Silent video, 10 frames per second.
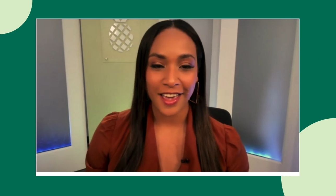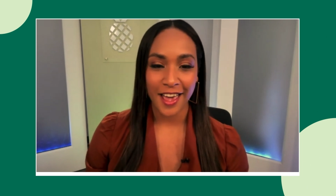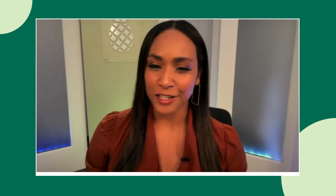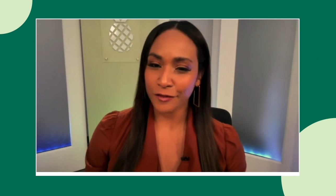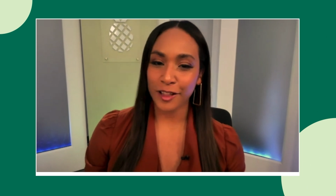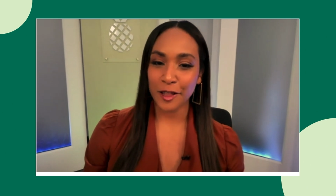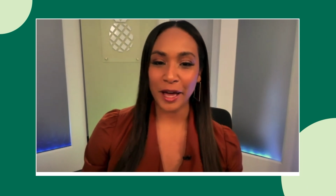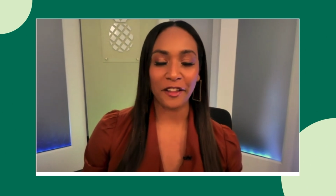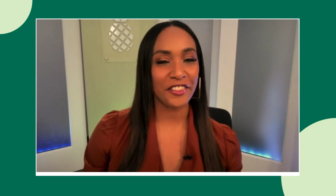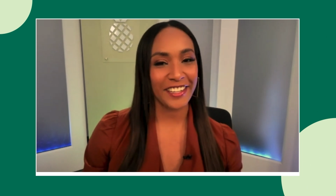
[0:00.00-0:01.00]
and
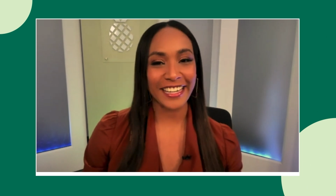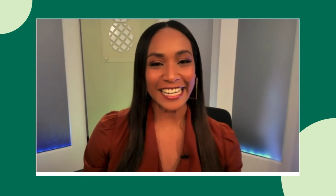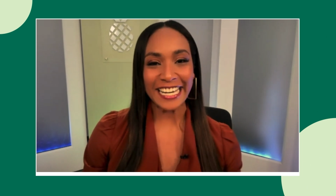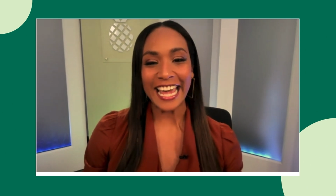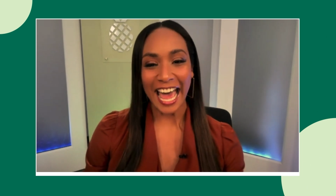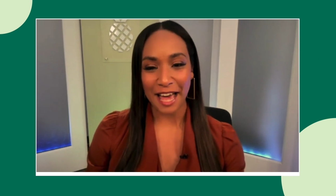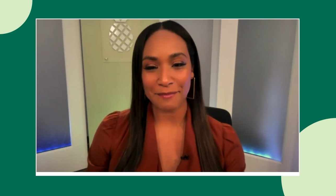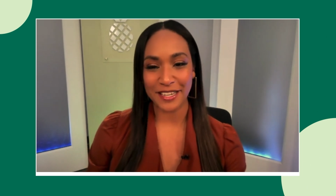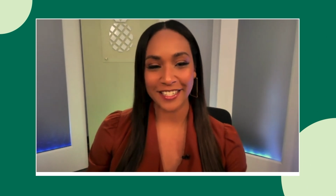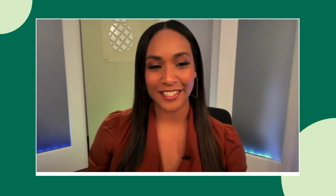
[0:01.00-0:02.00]
develop healthy eating
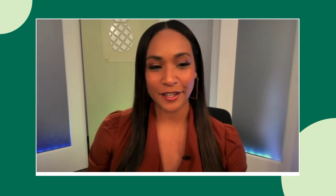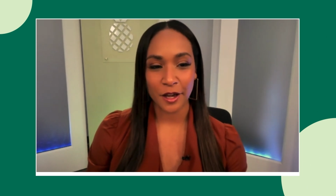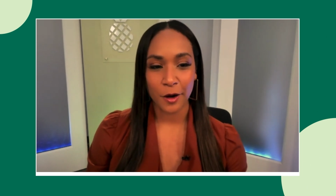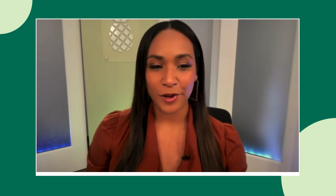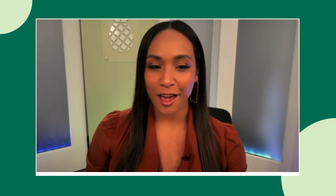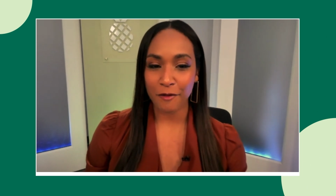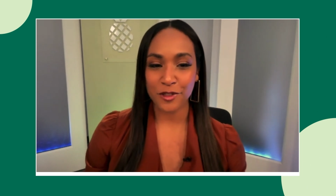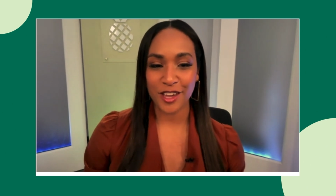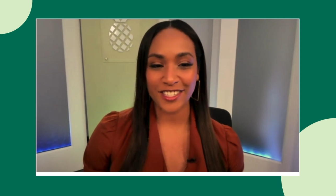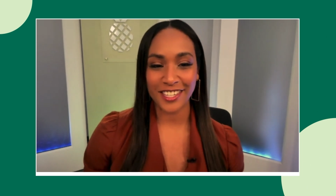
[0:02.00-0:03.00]
habits. We have
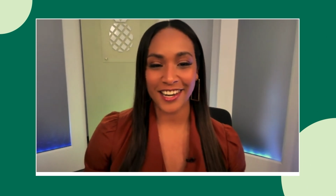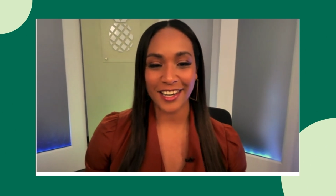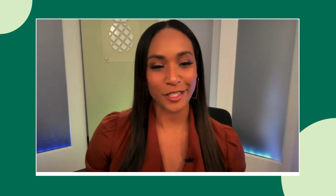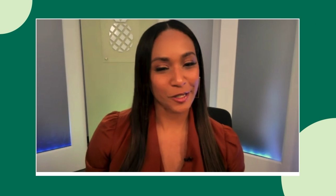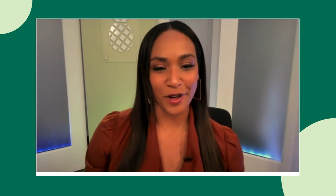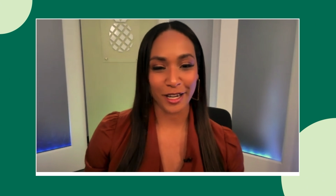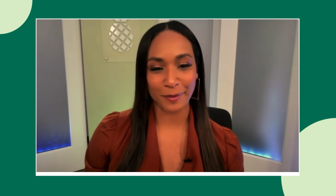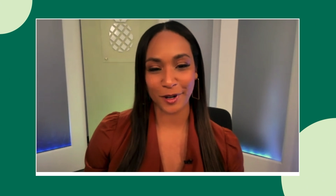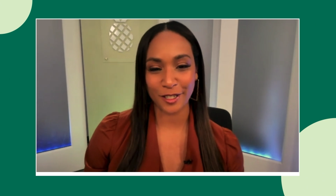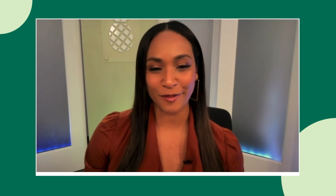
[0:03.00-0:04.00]
with us today two
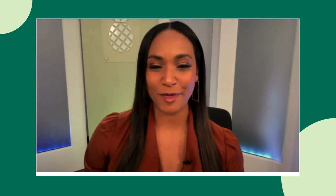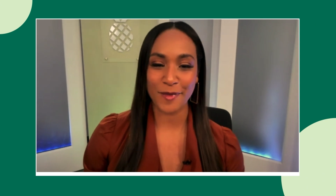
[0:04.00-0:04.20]
experts from the